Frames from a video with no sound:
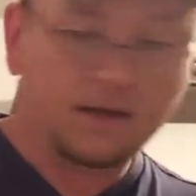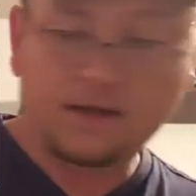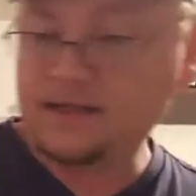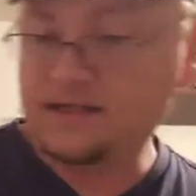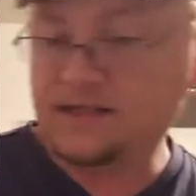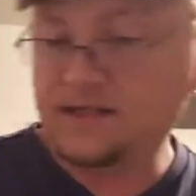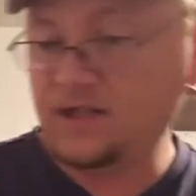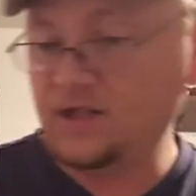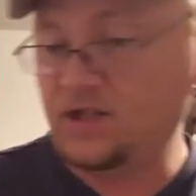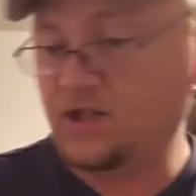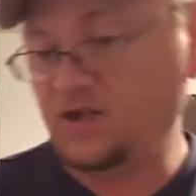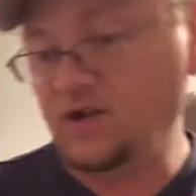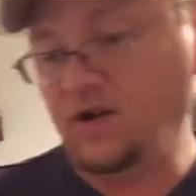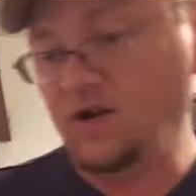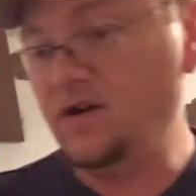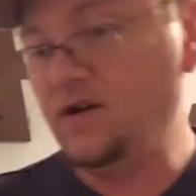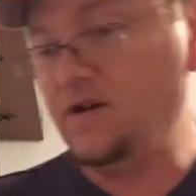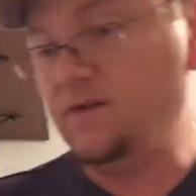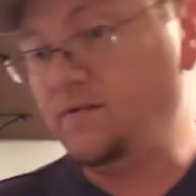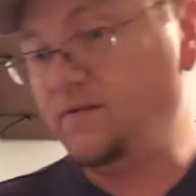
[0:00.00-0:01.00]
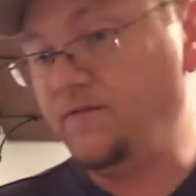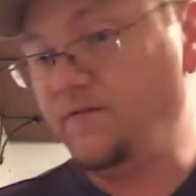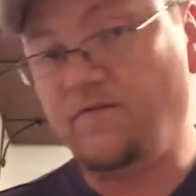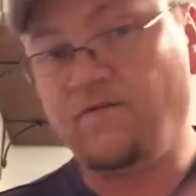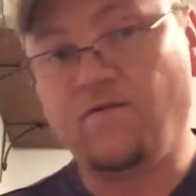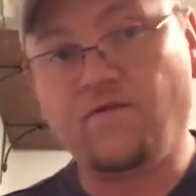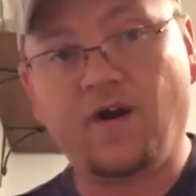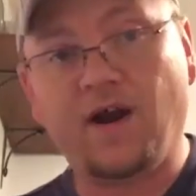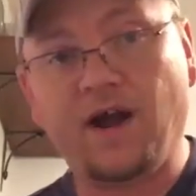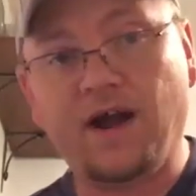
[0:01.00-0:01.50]
Let's get started with
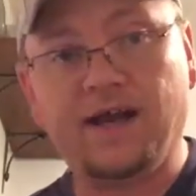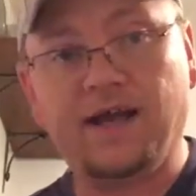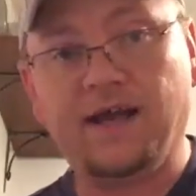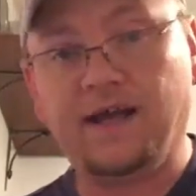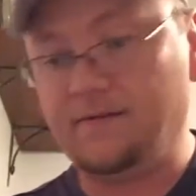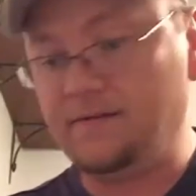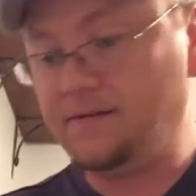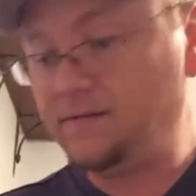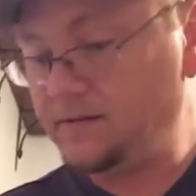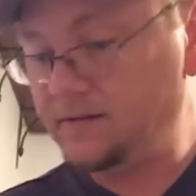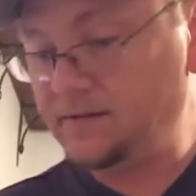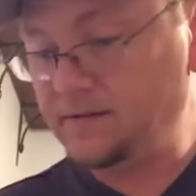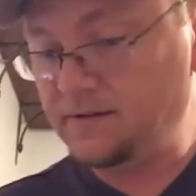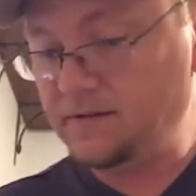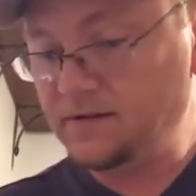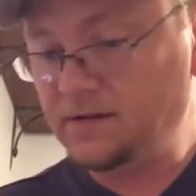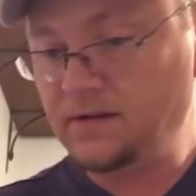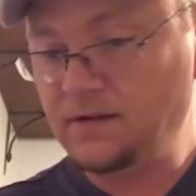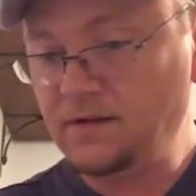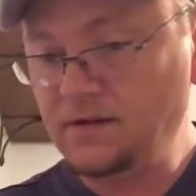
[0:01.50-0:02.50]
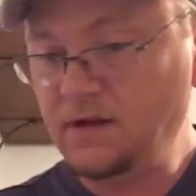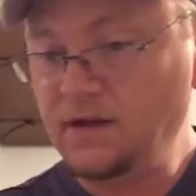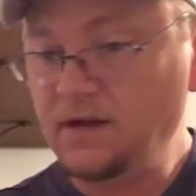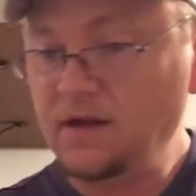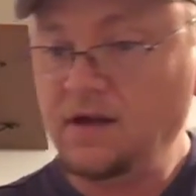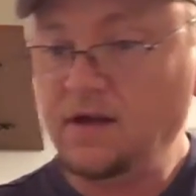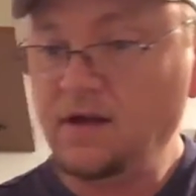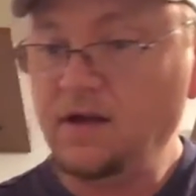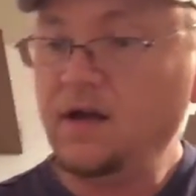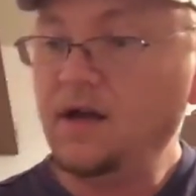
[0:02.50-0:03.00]
Friday.
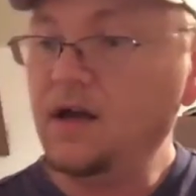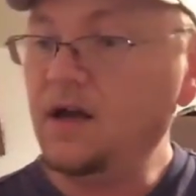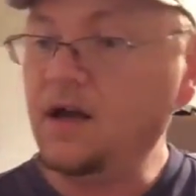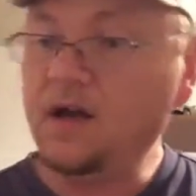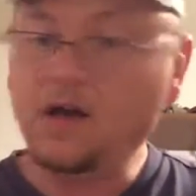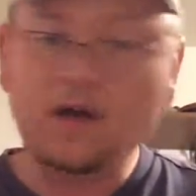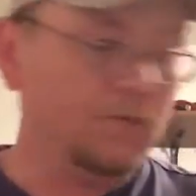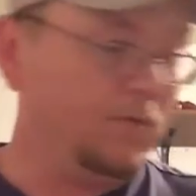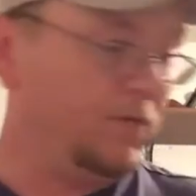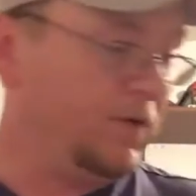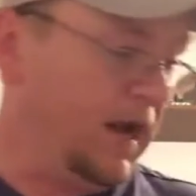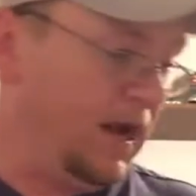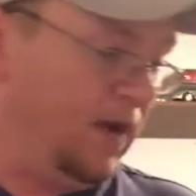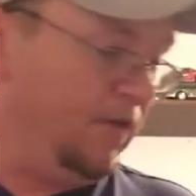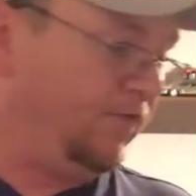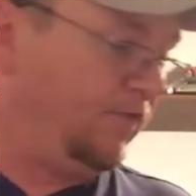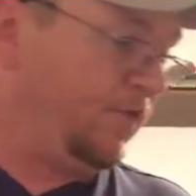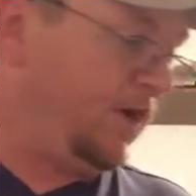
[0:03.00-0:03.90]
Went out